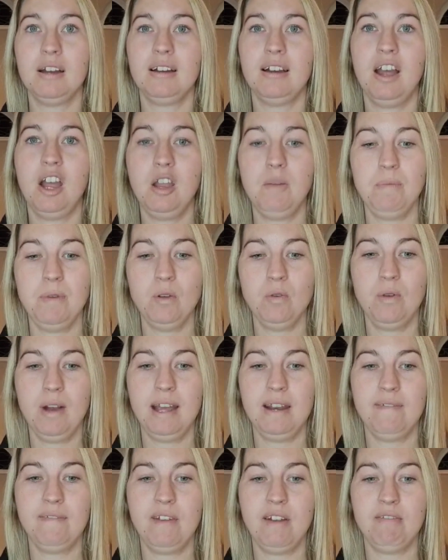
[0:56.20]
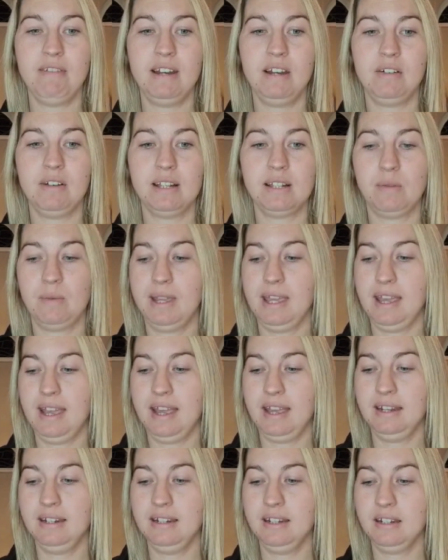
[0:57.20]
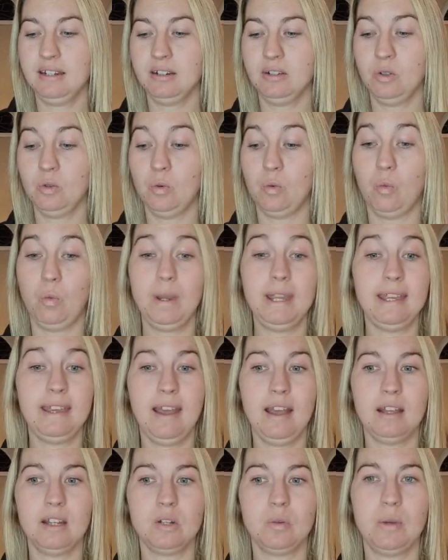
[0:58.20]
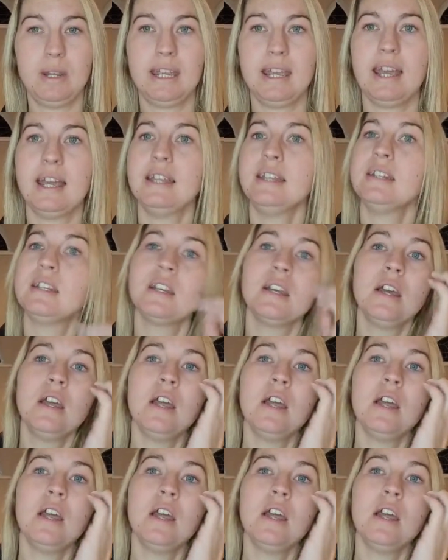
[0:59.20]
hope you all had a very nice weekend, or week and weekend.